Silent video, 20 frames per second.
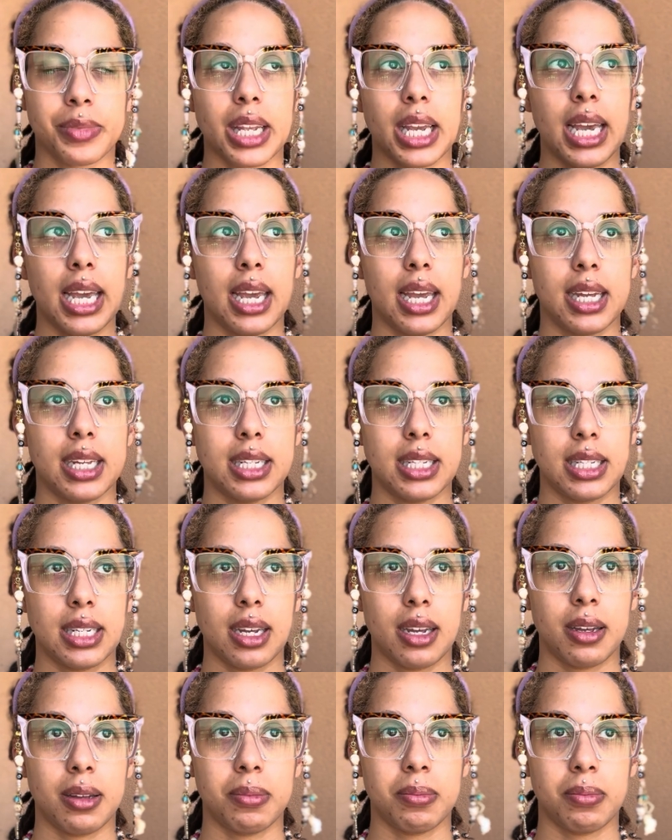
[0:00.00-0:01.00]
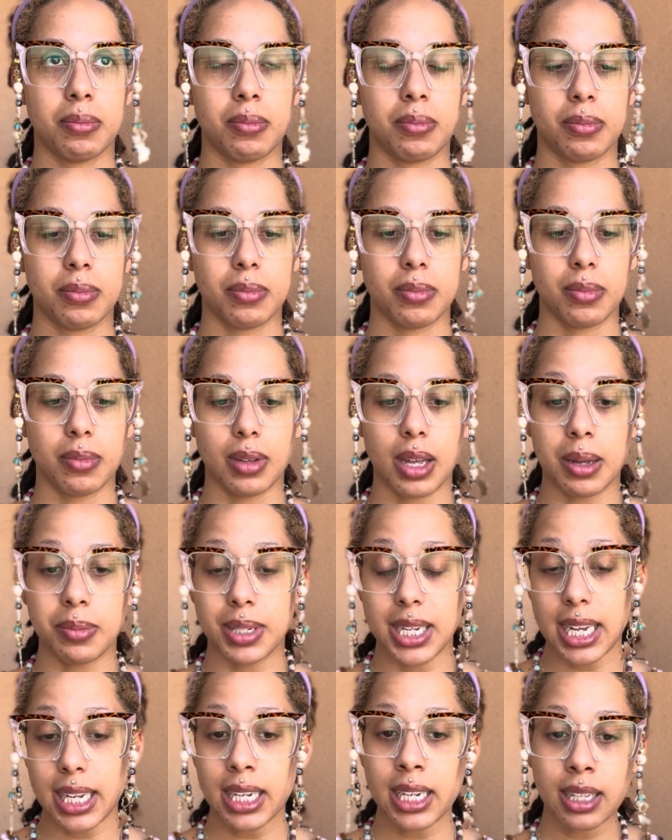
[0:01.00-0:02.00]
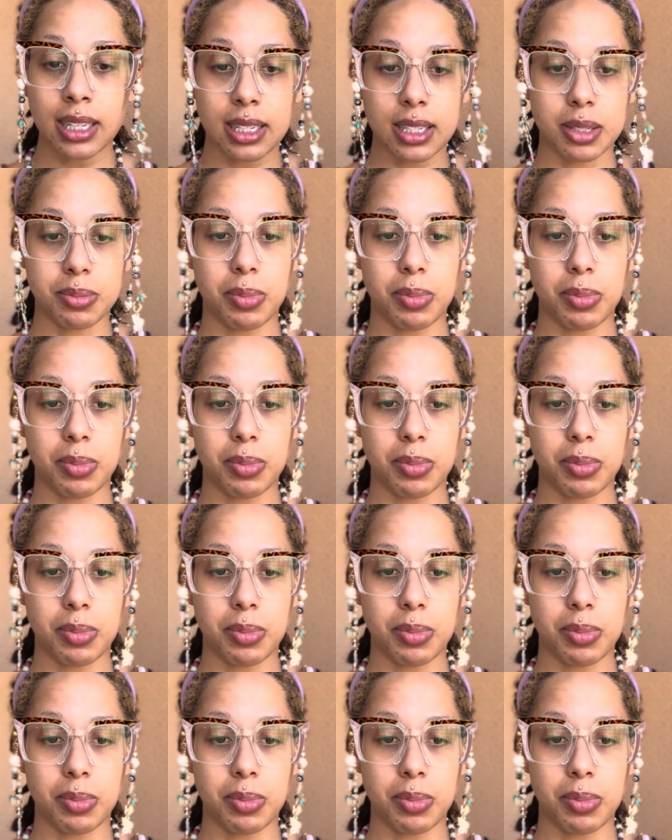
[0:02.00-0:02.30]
And I'm taking this